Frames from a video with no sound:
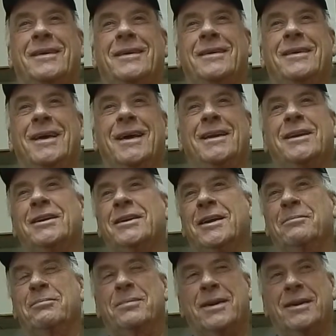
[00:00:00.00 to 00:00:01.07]
That ended
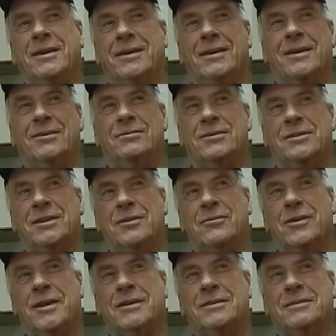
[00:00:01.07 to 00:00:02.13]
up being an interesting
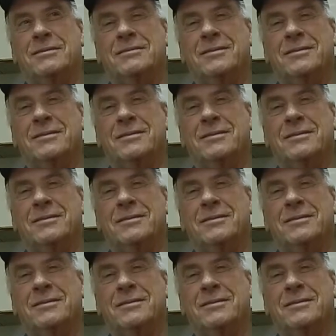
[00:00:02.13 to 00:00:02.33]
race.